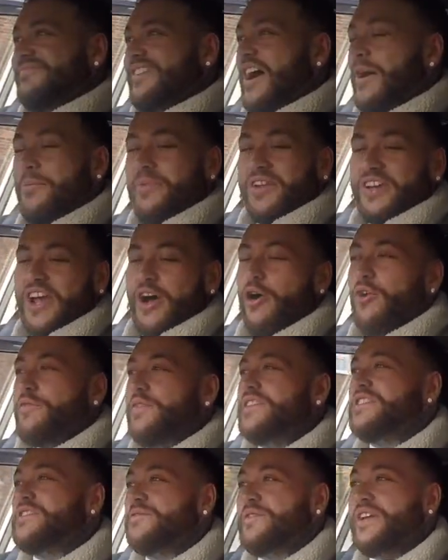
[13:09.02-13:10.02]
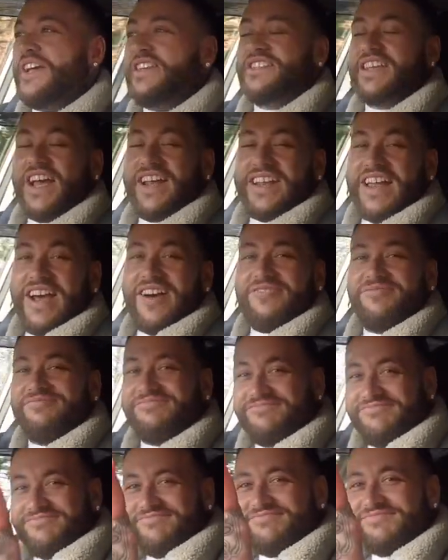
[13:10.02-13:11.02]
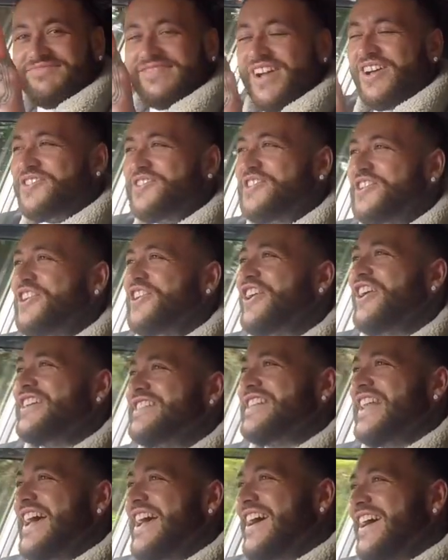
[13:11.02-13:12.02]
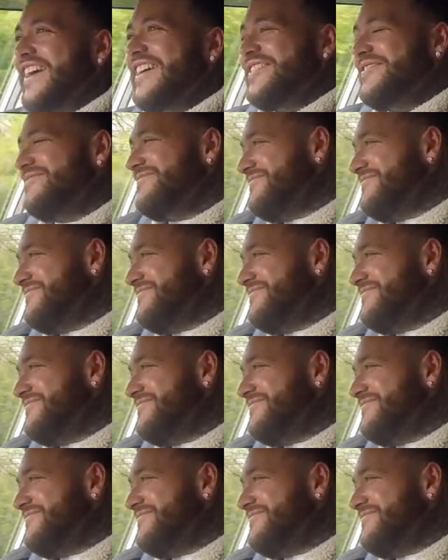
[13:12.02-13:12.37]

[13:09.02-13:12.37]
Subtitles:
I'm going to go off into VTEC now. I'll see you guys later.